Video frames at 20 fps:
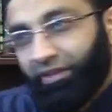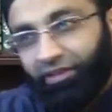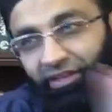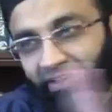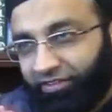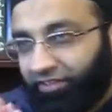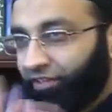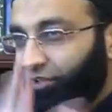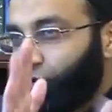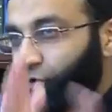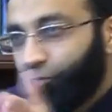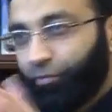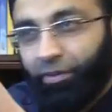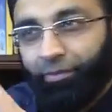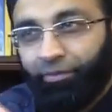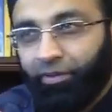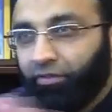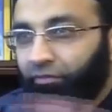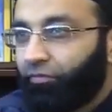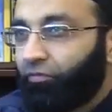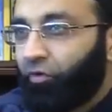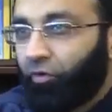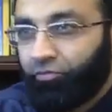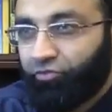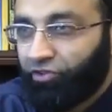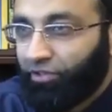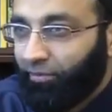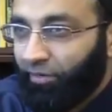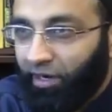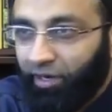man. That's it. Two people
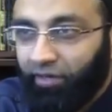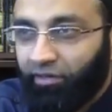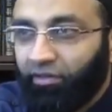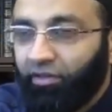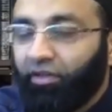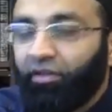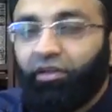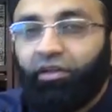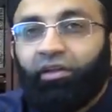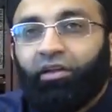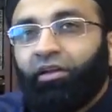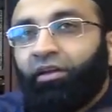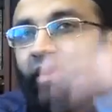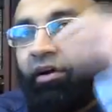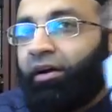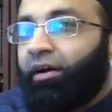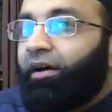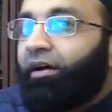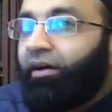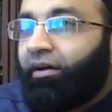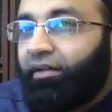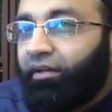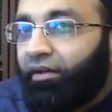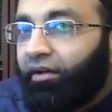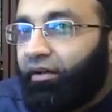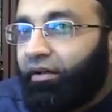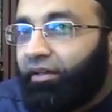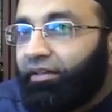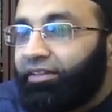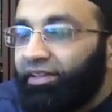from Jama'ah.
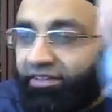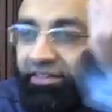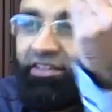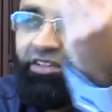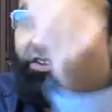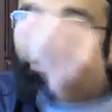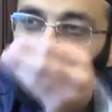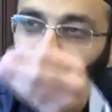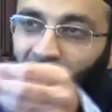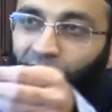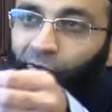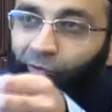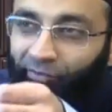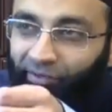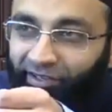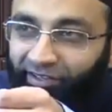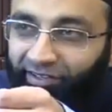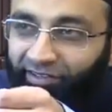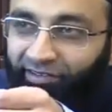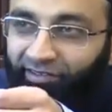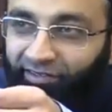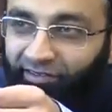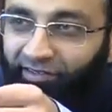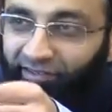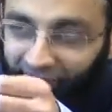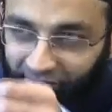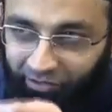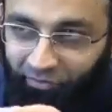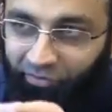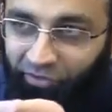This is one opinion.
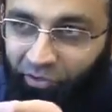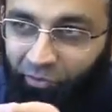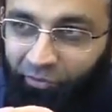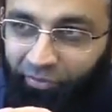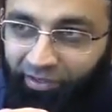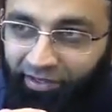This is one